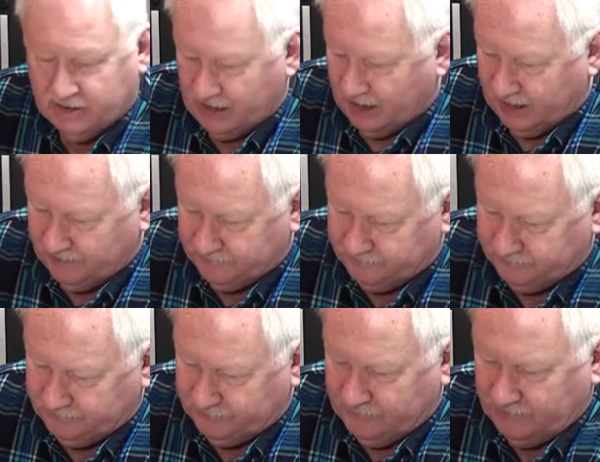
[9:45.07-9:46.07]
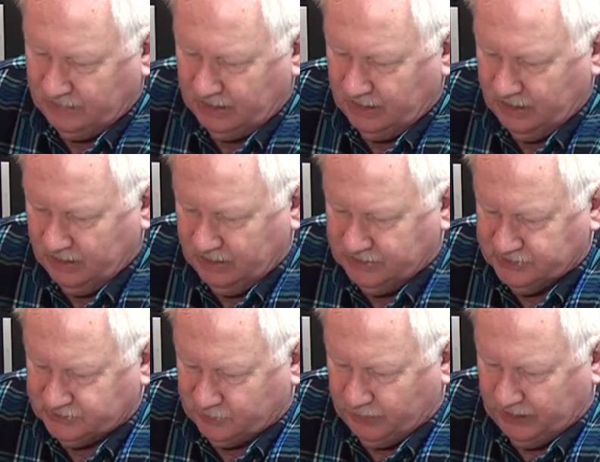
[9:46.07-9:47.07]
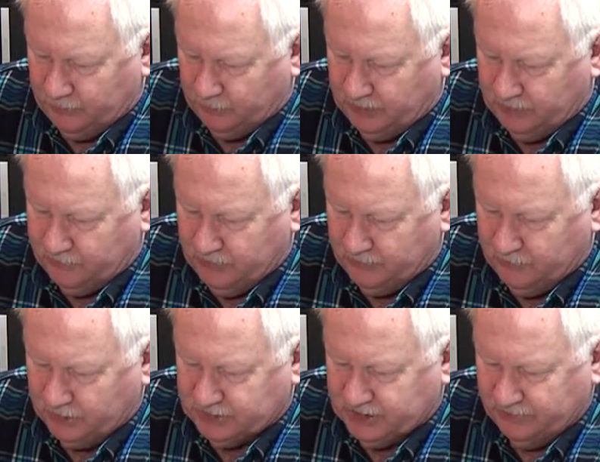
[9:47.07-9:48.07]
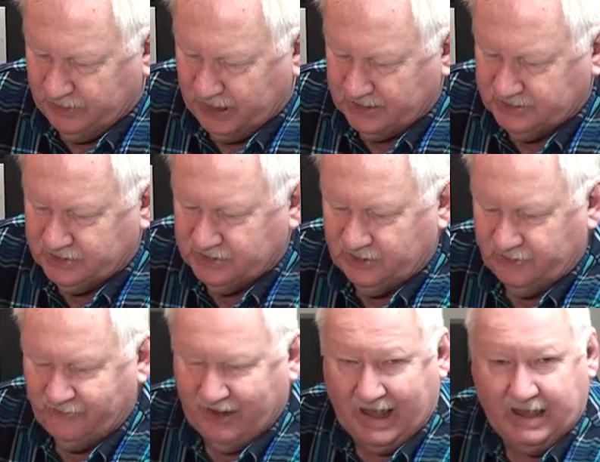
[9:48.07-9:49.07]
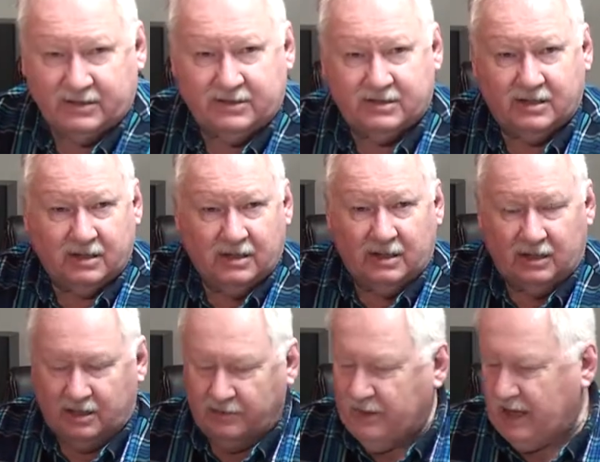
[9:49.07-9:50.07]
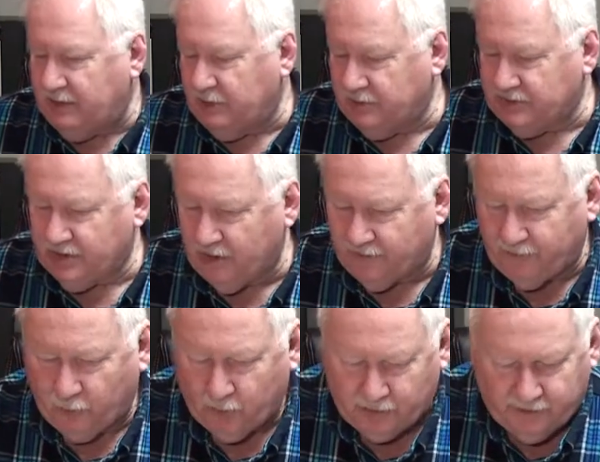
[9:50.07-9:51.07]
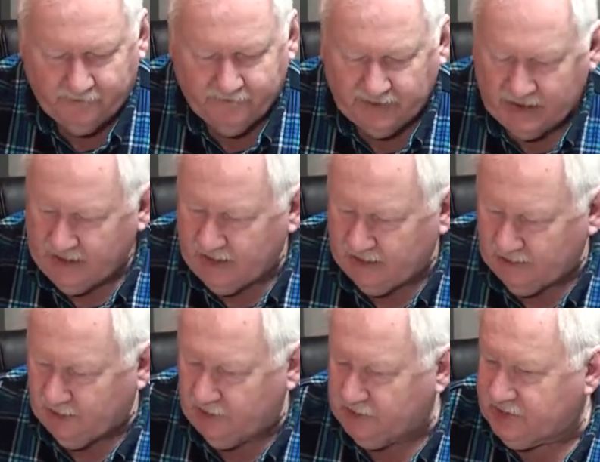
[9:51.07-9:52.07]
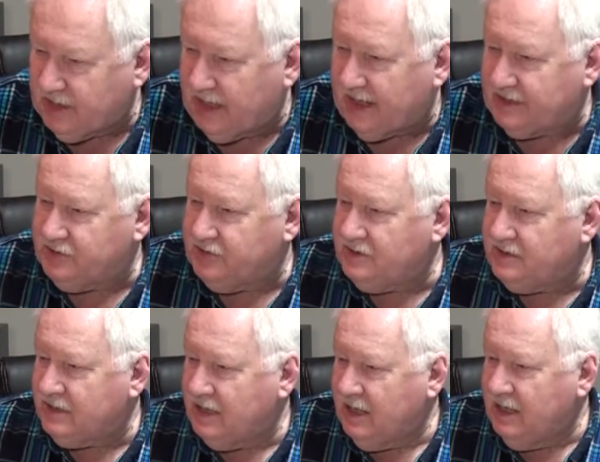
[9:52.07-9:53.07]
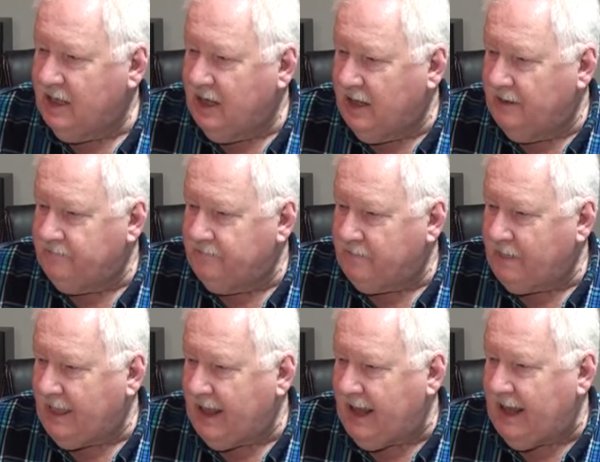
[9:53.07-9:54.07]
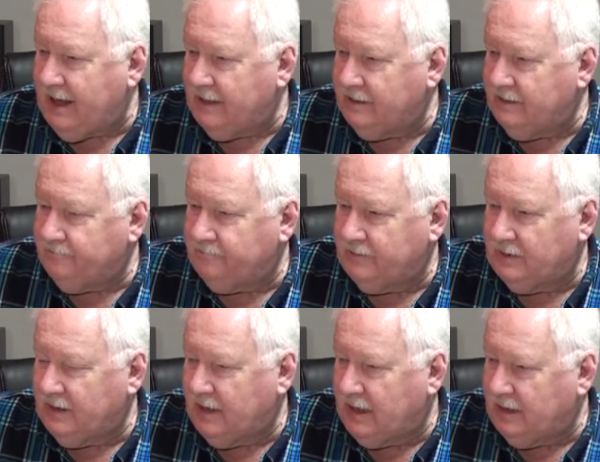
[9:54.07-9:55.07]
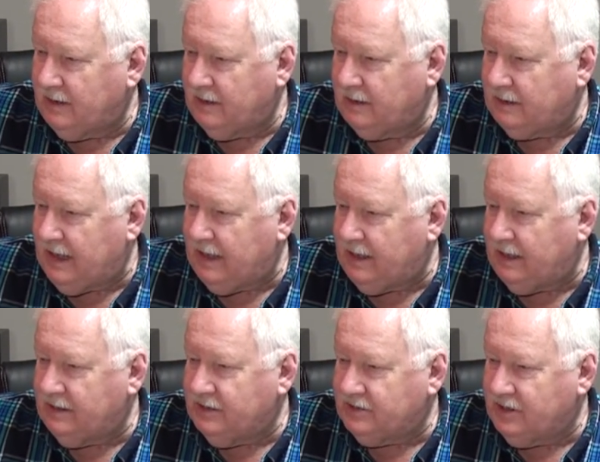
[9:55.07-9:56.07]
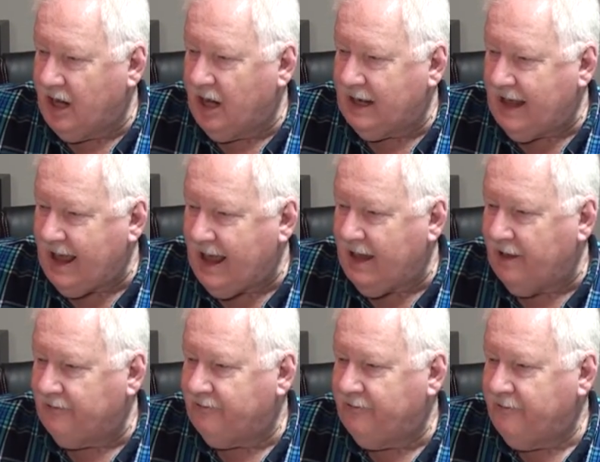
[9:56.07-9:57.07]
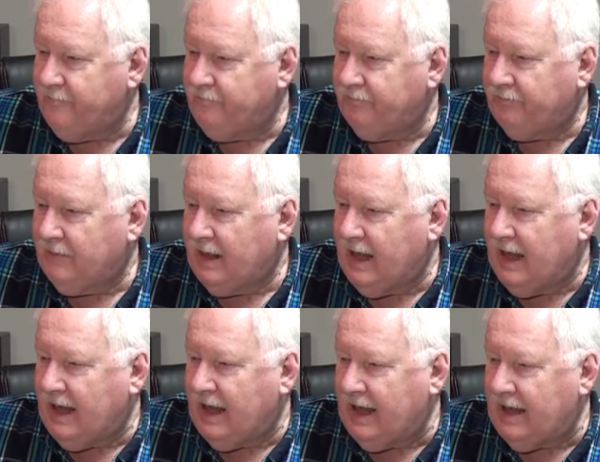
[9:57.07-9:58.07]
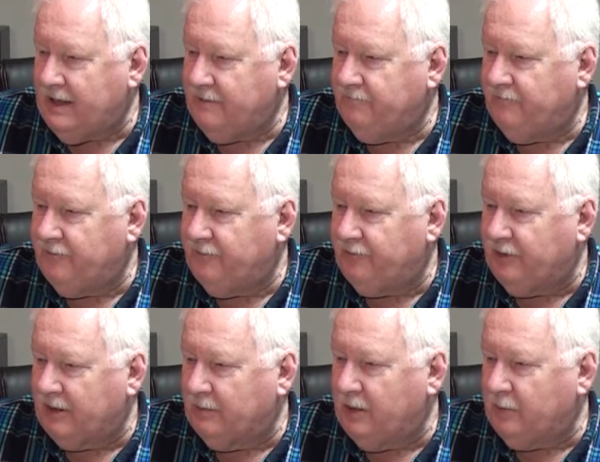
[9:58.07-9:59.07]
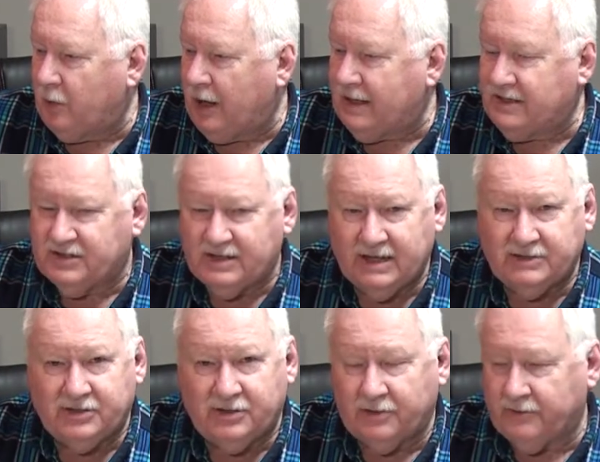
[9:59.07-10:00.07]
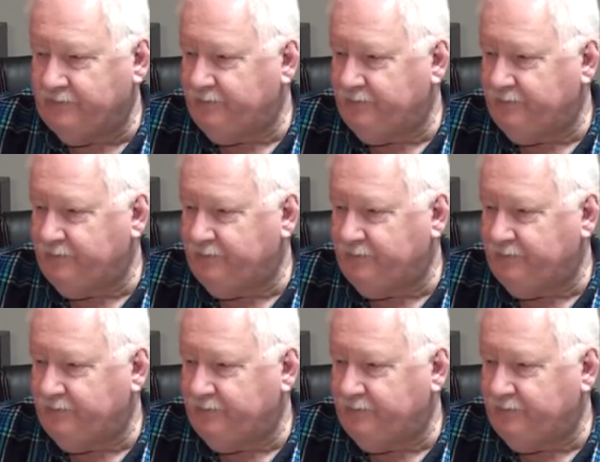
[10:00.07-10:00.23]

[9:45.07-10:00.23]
um, screen where you push the buttons to advance the menu and so forth and do your selections. And uh, again, it does not have a filament brake sensor.